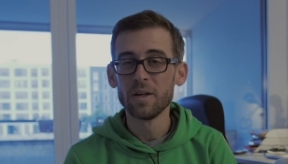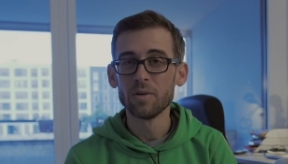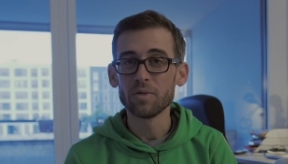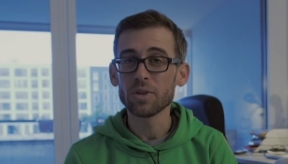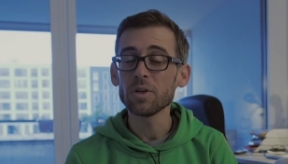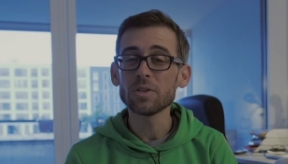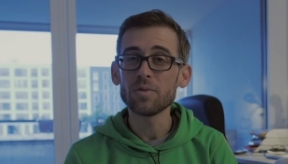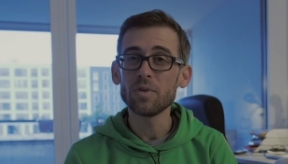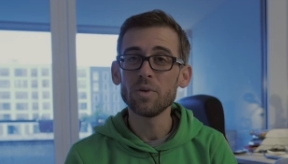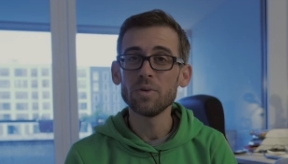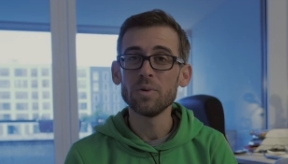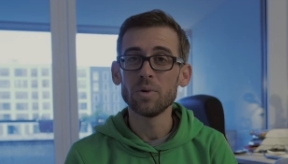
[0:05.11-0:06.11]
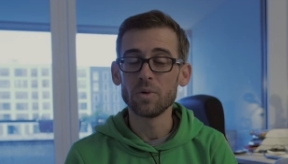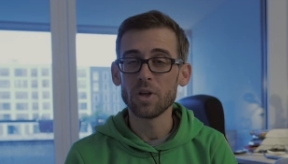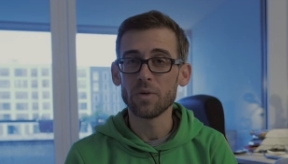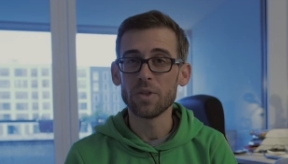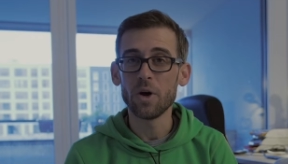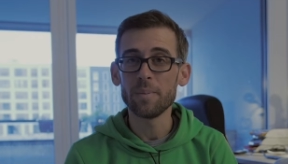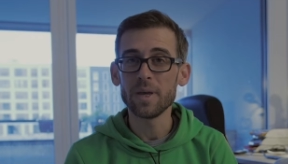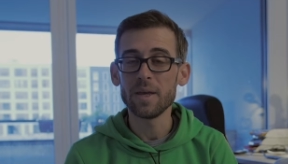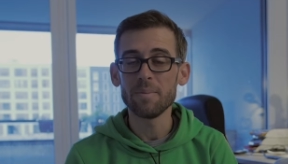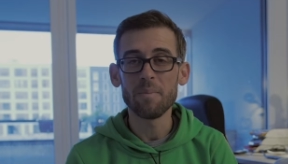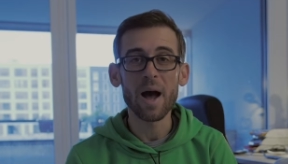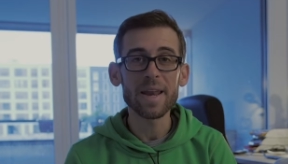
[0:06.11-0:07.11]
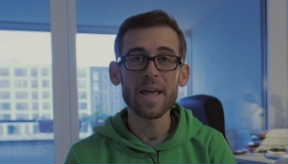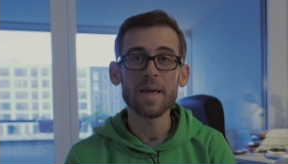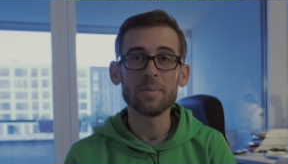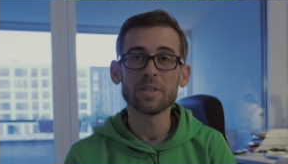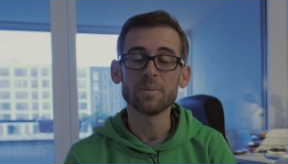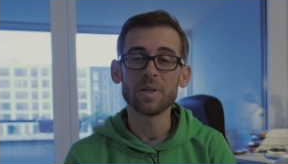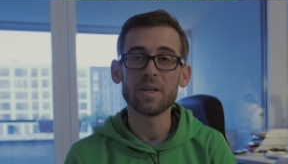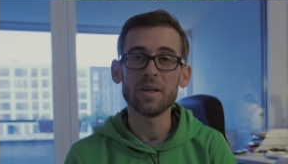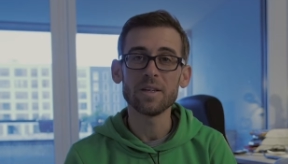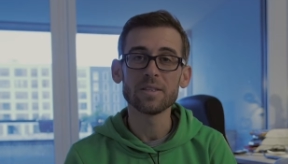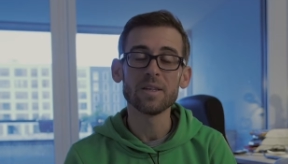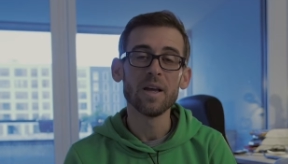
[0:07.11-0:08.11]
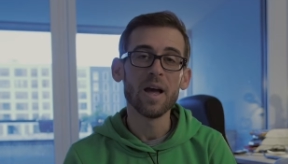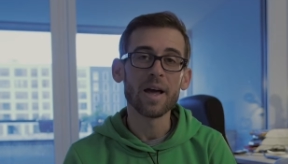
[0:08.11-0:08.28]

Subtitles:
For those of you who don't know me, my name is Matthias